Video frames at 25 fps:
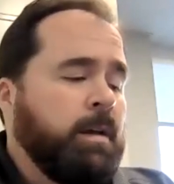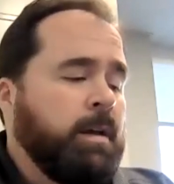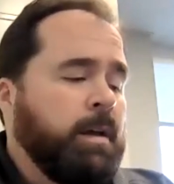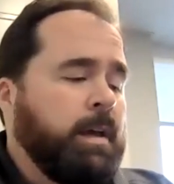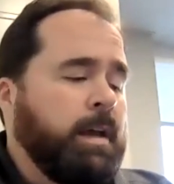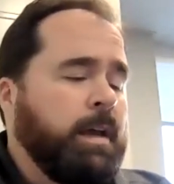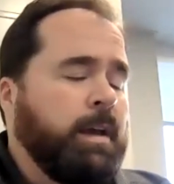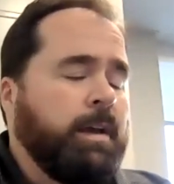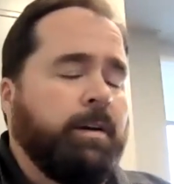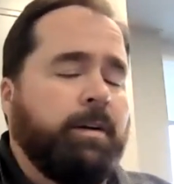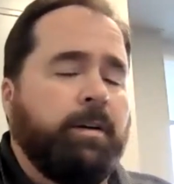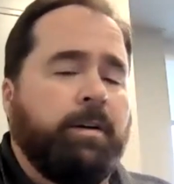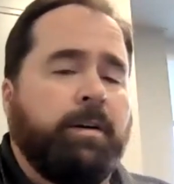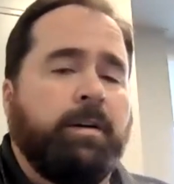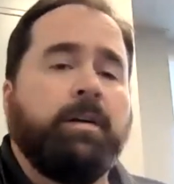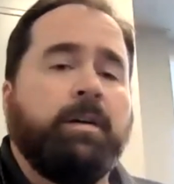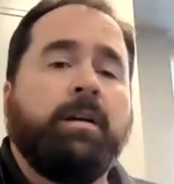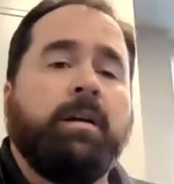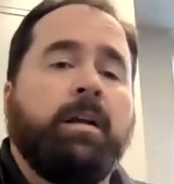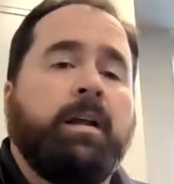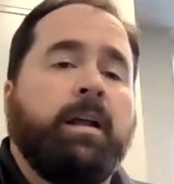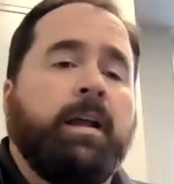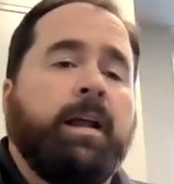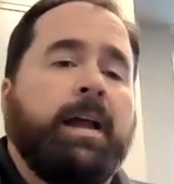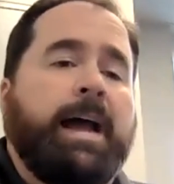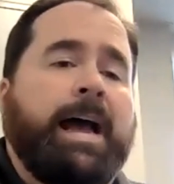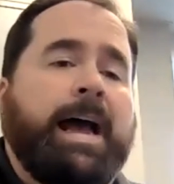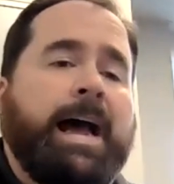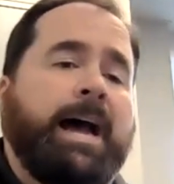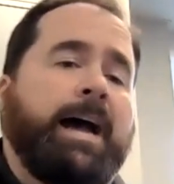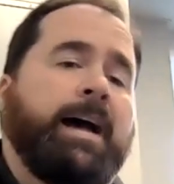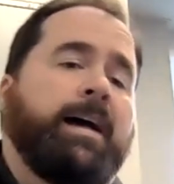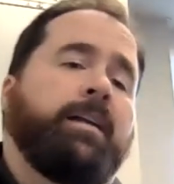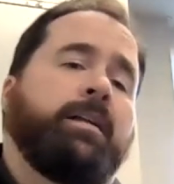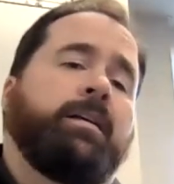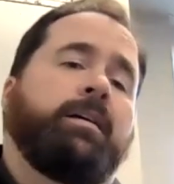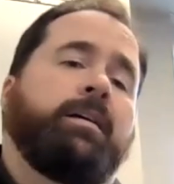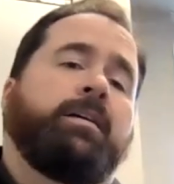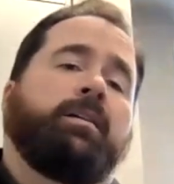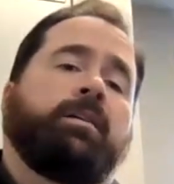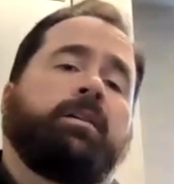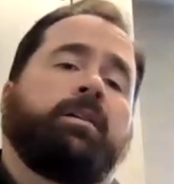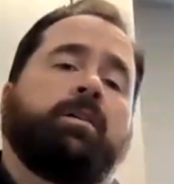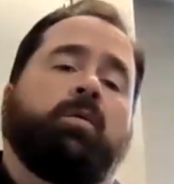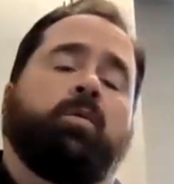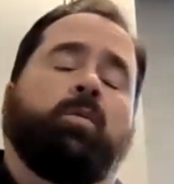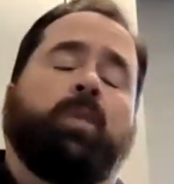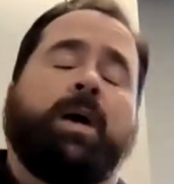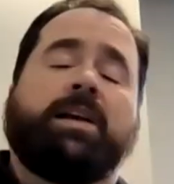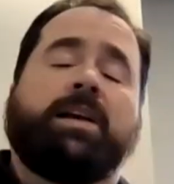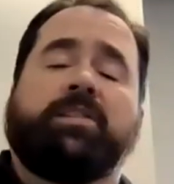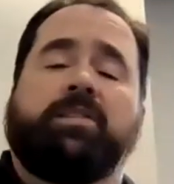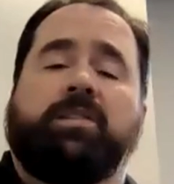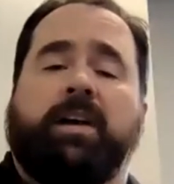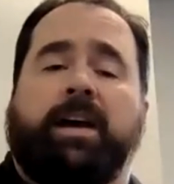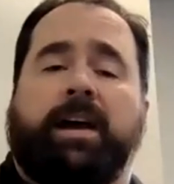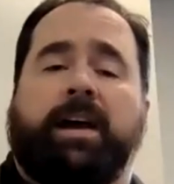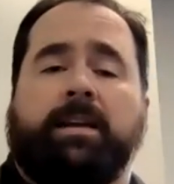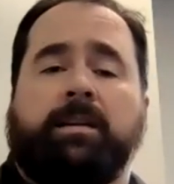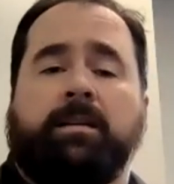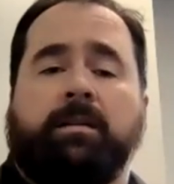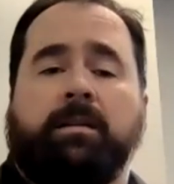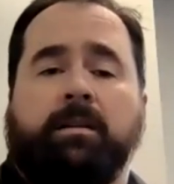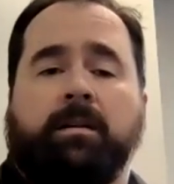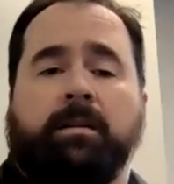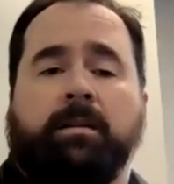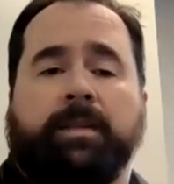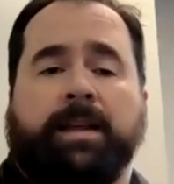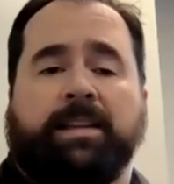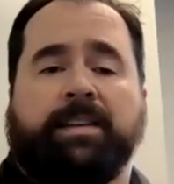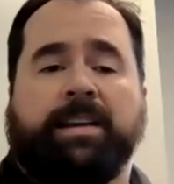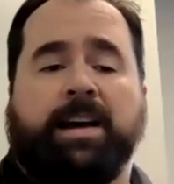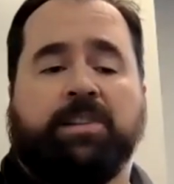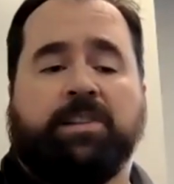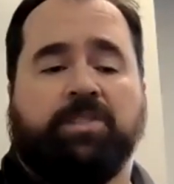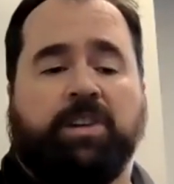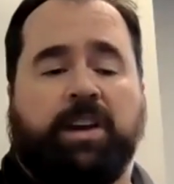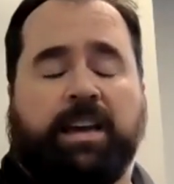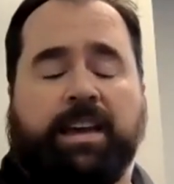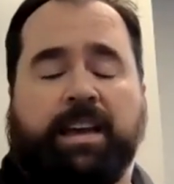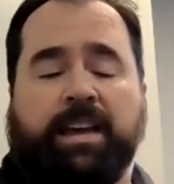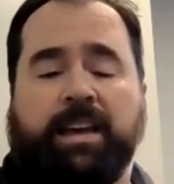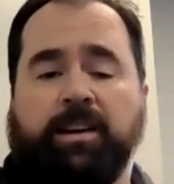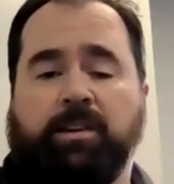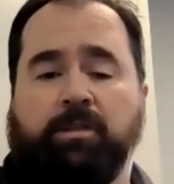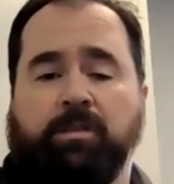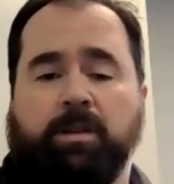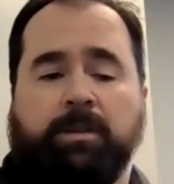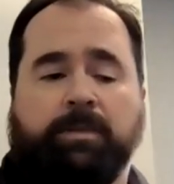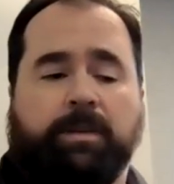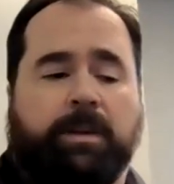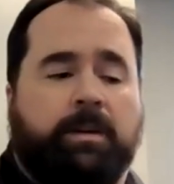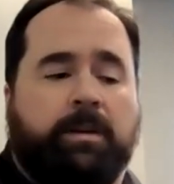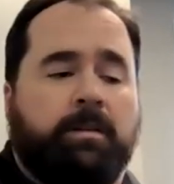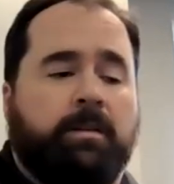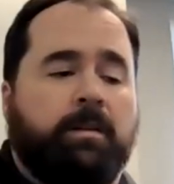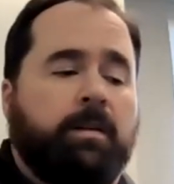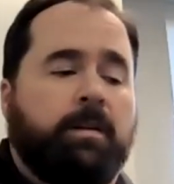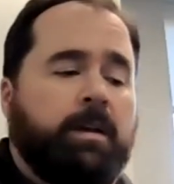here at Wesleyan. That's actually kid-driven.